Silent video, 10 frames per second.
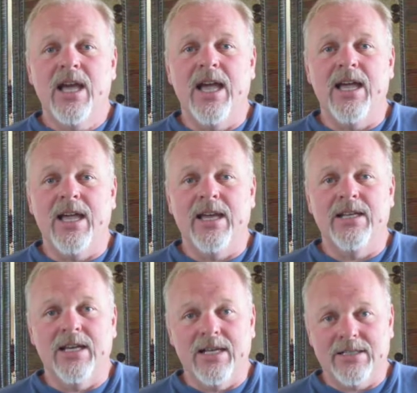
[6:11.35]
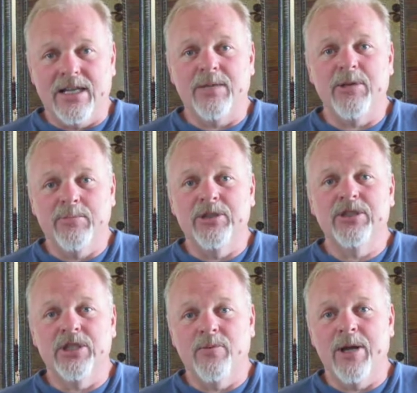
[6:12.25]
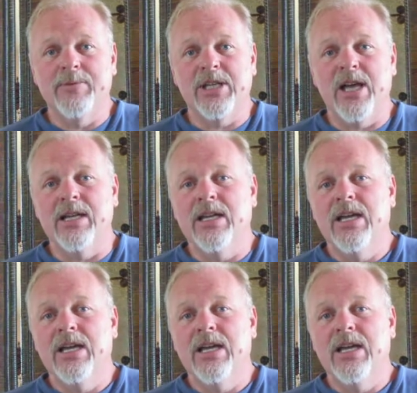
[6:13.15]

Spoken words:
and sending people to your website.